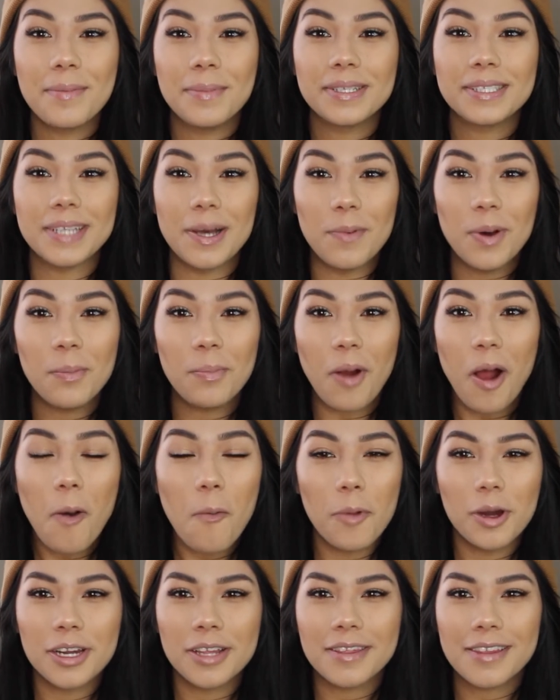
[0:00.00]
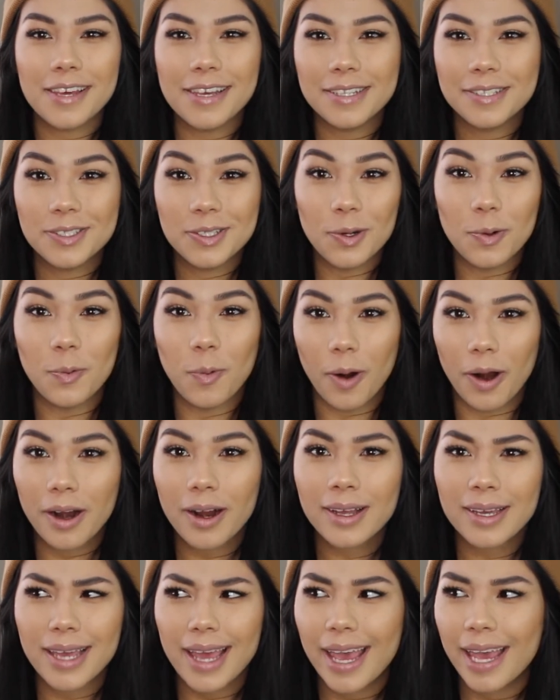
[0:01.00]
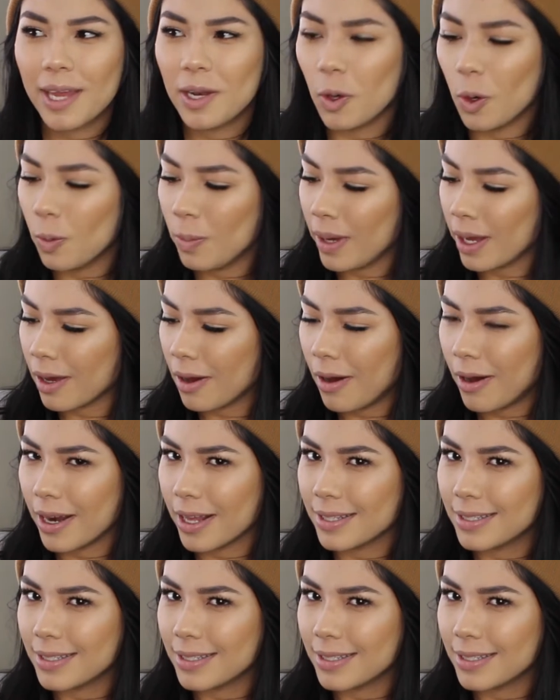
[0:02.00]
Someone brought one of these to work and oh my god,